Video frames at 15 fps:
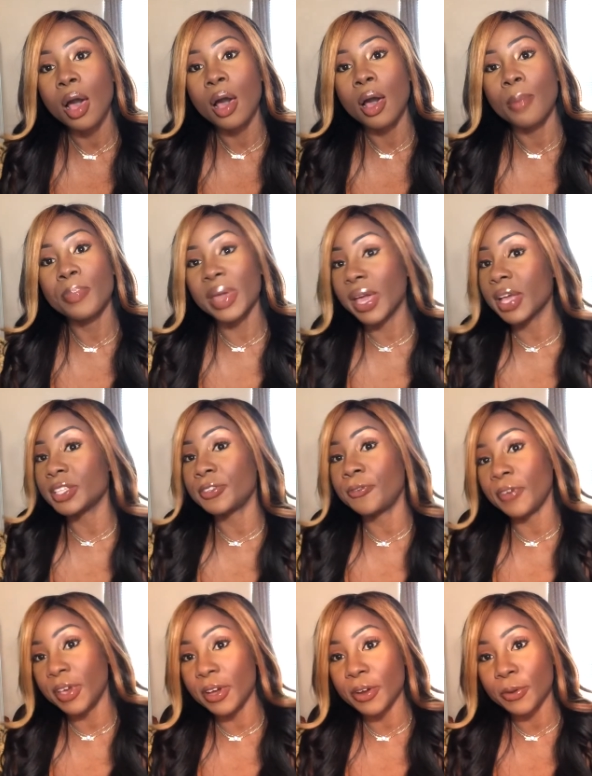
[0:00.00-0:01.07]
biggest
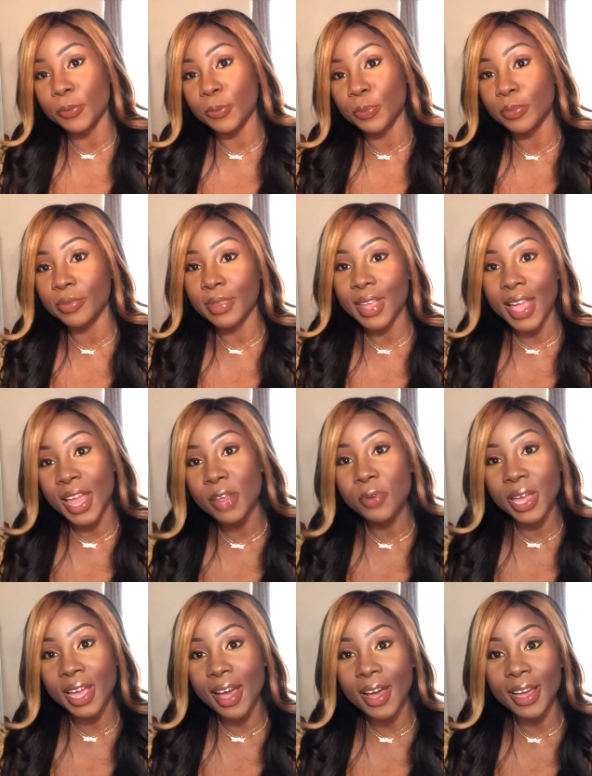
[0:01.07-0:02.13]
fear.
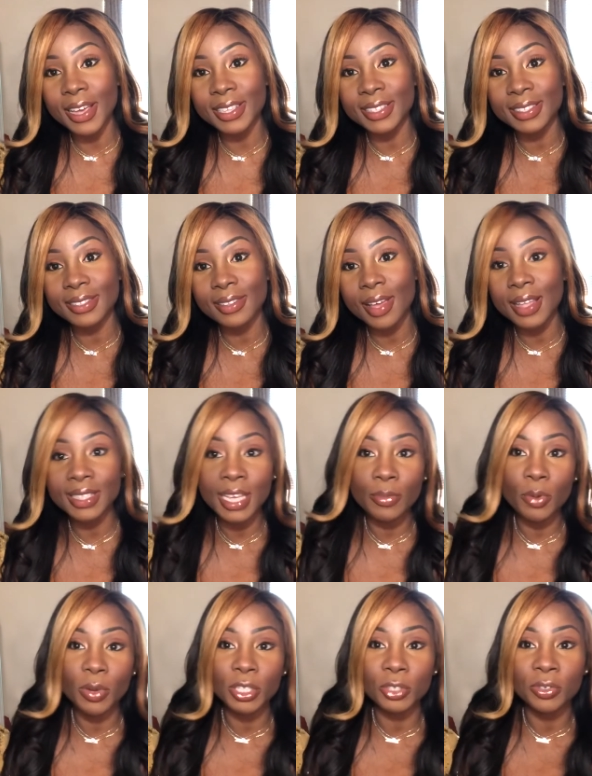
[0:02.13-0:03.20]
Anyway, guys, tell me
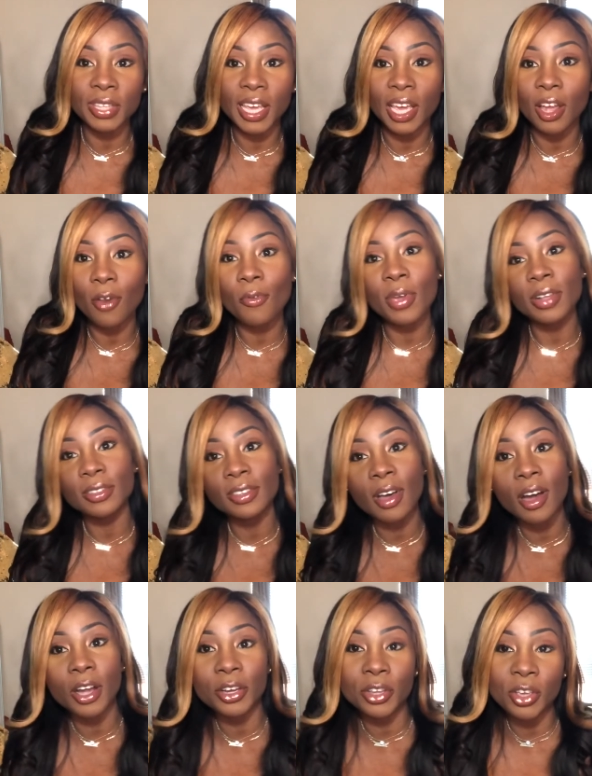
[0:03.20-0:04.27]
what you think. Real
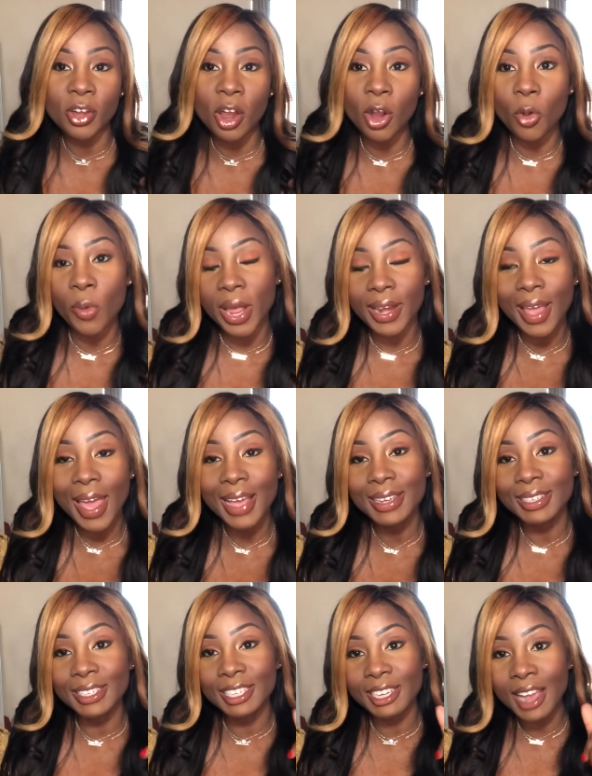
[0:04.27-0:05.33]
Talk New York with
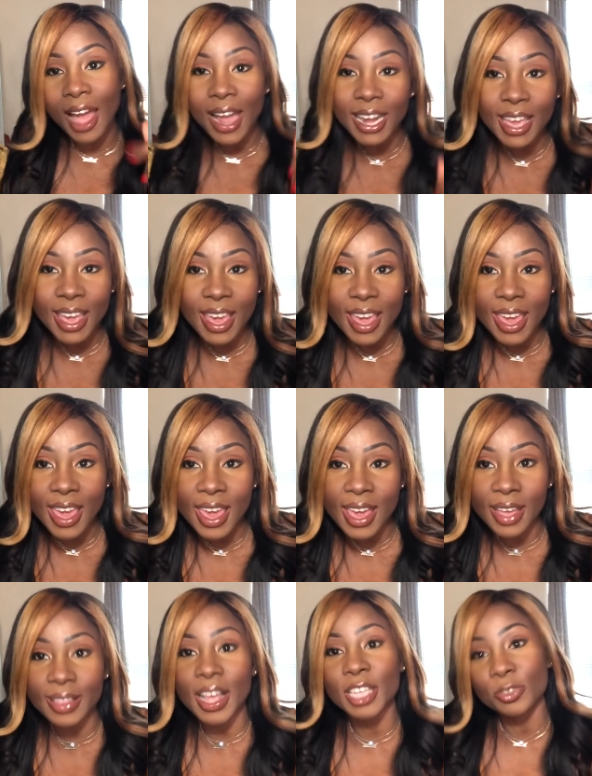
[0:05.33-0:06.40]
Johnny.
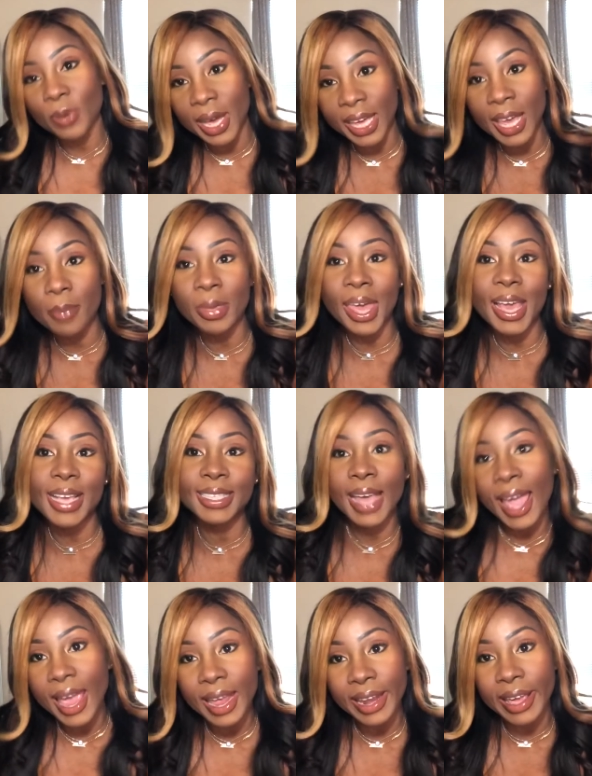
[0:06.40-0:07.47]
That's why Kim K is
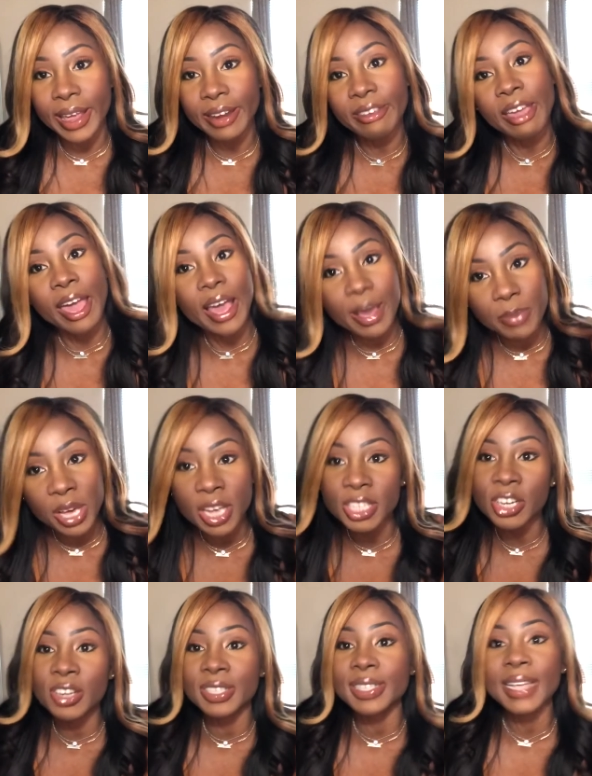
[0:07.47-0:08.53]
hated. Yeah, because
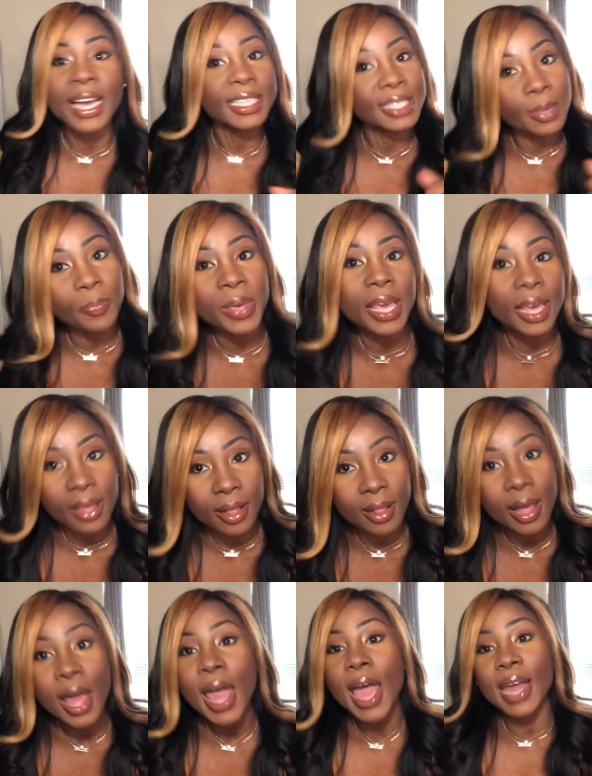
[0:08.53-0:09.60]
her sex appeal.
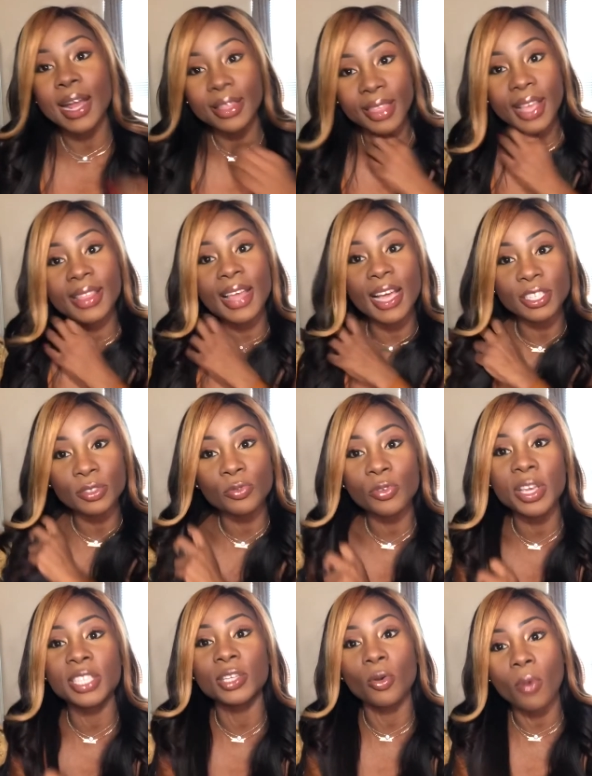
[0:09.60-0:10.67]
And I think that's the
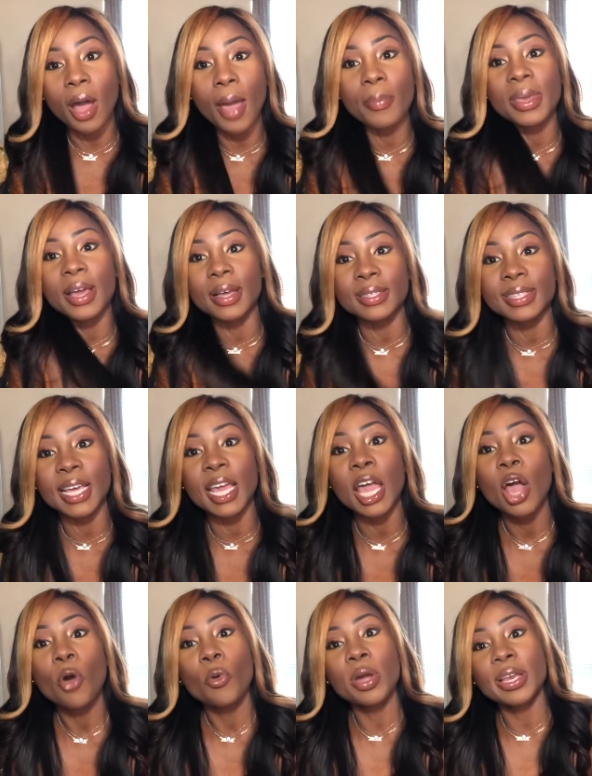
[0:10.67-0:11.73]
reason why Beyonce
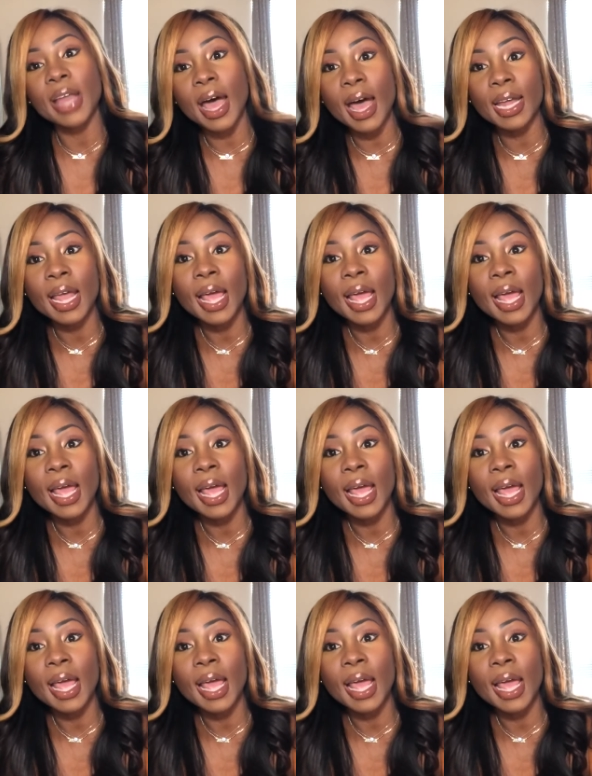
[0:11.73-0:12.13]
would not